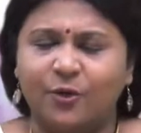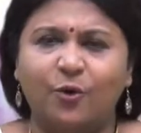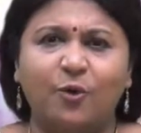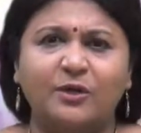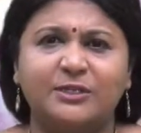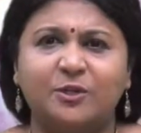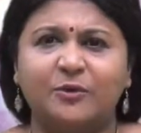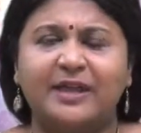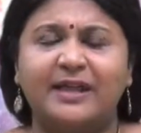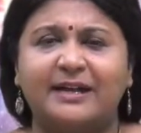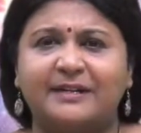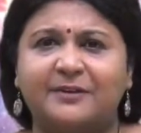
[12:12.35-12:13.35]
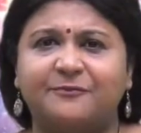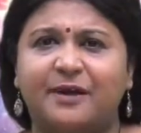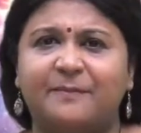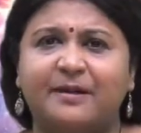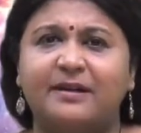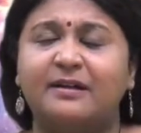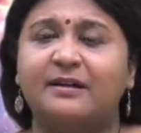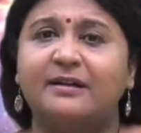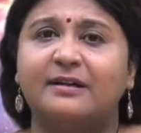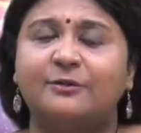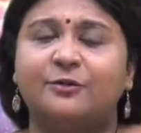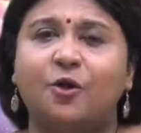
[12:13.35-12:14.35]
who is looking at it from a
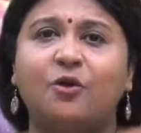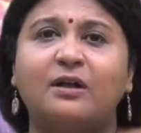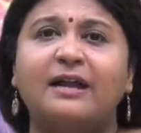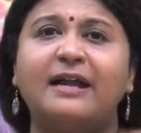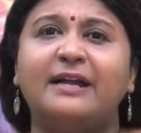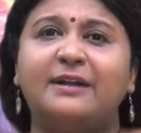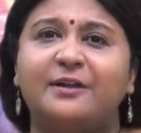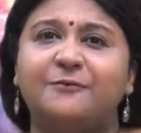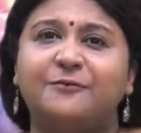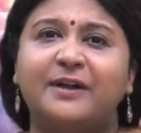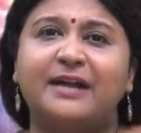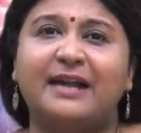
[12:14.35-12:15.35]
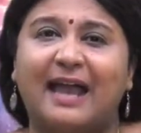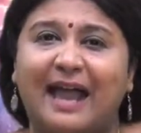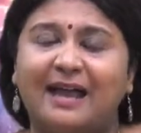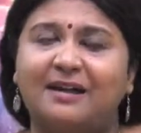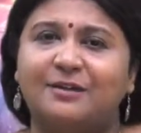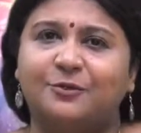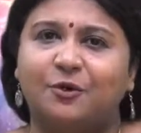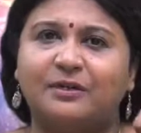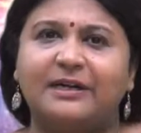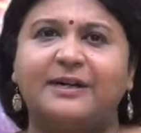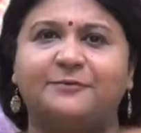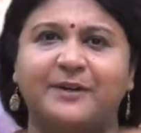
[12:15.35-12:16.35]
totally different angle,
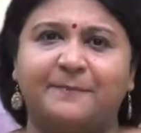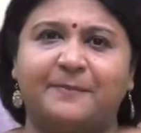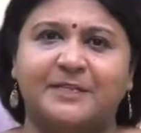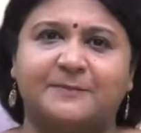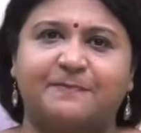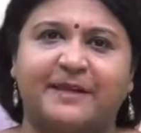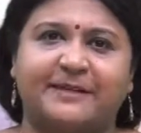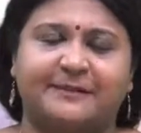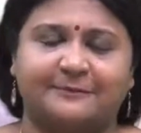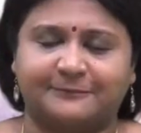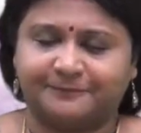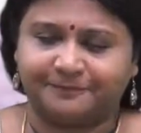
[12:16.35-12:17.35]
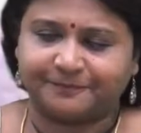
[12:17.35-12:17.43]
totally different perspective.